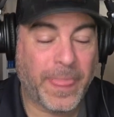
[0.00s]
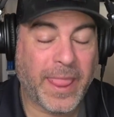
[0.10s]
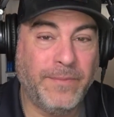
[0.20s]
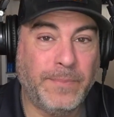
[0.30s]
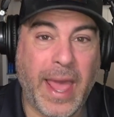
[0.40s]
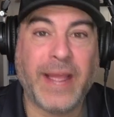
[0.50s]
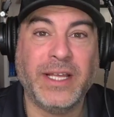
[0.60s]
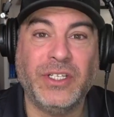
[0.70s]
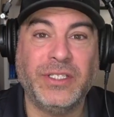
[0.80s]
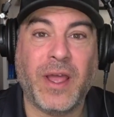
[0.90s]
If
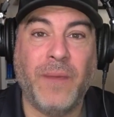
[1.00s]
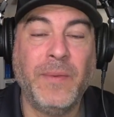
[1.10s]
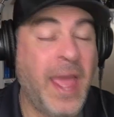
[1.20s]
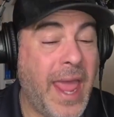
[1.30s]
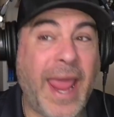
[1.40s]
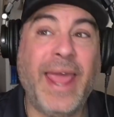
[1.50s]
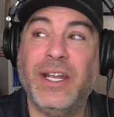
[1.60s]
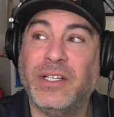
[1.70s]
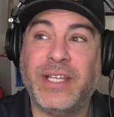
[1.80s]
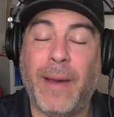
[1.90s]
packages come, and
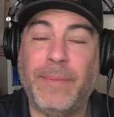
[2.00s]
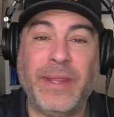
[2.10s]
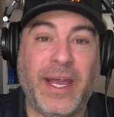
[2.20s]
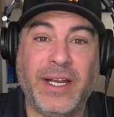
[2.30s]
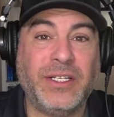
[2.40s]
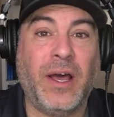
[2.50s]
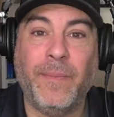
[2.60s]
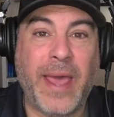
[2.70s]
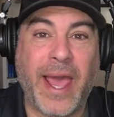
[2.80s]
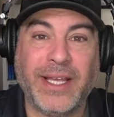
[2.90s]
on top of that, a ton of
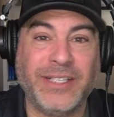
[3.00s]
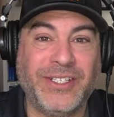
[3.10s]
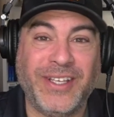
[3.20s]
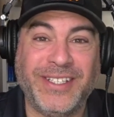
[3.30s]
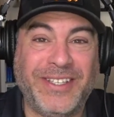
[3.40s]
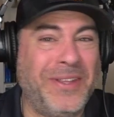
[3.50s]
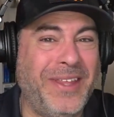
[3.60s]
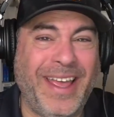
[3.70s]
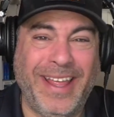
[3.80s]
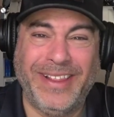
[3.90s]
packages
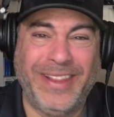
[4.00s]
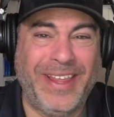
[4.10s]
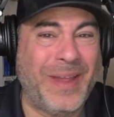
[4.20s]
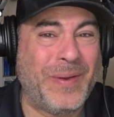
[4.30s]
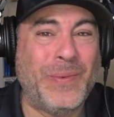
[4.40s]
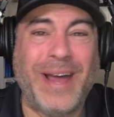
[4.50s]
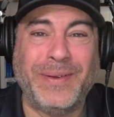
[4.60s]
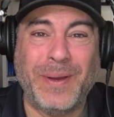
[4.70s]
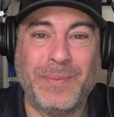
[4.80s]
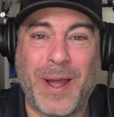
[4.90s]
like
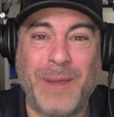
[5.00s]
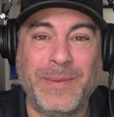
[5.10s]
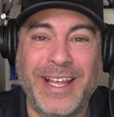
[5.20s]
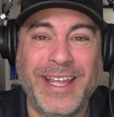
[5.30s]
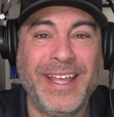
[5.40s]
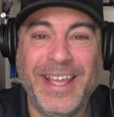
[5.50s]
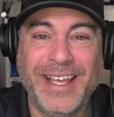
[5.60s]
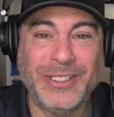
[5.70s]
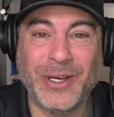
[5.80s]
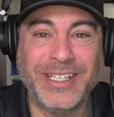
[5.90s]
wound up coming
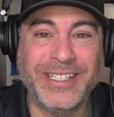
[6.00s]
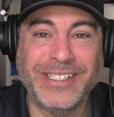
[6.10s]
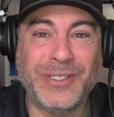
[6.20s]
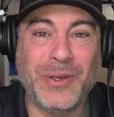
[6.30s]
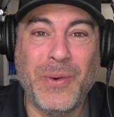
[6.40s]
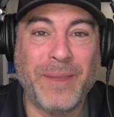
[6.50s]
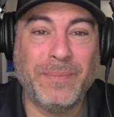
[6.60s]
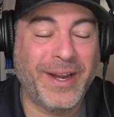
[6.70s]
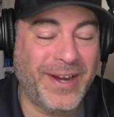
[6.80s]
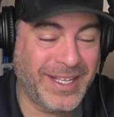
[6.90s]
during this 2-week
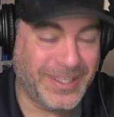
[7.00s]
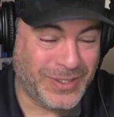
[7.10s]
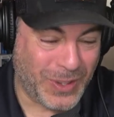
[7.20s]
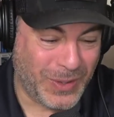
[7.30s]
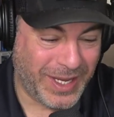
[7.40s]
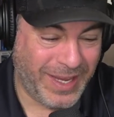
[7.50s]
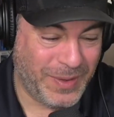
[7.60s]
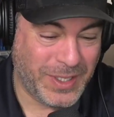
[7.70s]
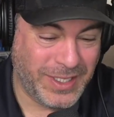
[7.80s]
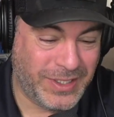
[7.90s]
period. So he
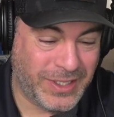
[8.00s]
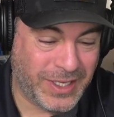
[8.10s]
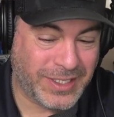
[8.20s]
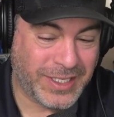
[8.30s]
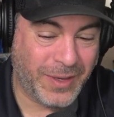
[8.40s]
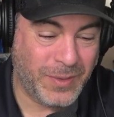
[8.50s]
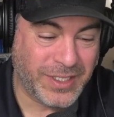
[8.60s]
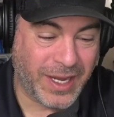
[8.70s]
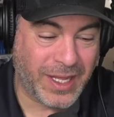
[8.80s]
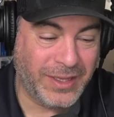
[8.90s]
was
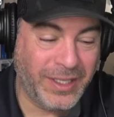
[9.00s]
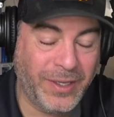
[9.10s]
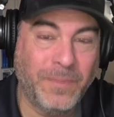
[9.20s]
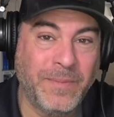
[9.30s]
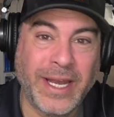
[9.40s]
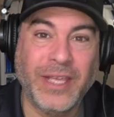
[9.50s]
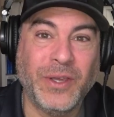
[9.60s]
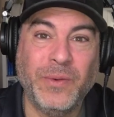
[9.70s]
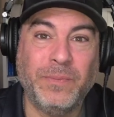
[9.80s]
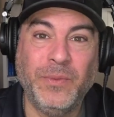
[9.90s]
like a little mini
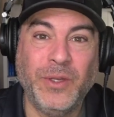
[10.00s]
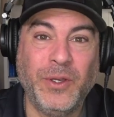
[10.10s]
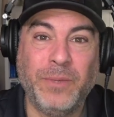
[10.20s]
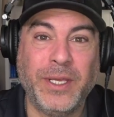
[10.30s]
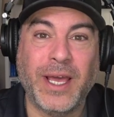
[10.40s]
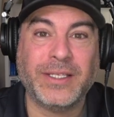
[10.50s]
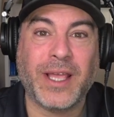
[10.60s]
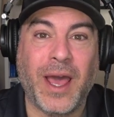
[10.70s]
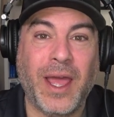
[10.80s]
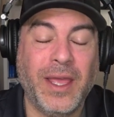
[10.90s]
UPS
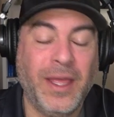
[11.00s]
guy.